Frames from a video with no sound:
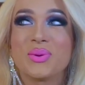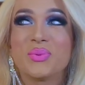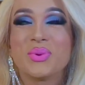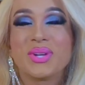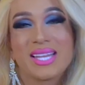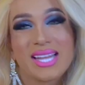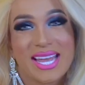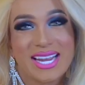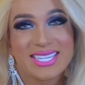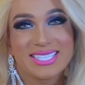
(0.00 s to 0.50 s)

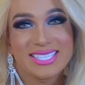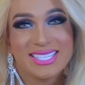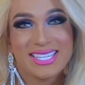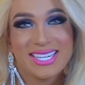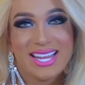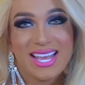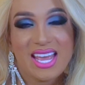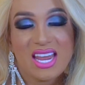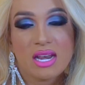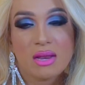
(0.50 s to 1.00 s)
would like to
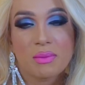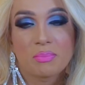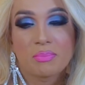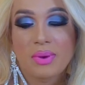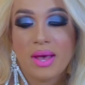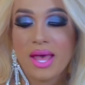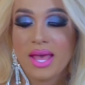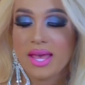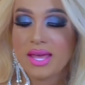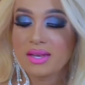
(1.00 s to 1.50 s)
eat it,
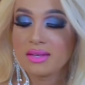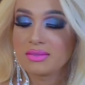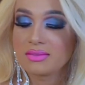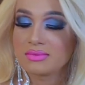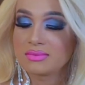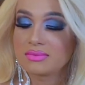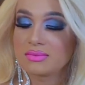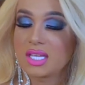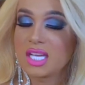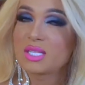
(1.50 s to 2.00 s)
but
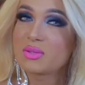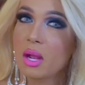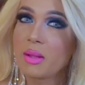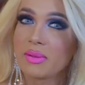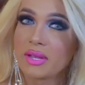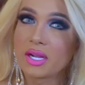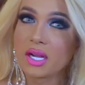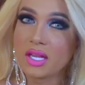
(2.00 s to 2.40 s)
it's probably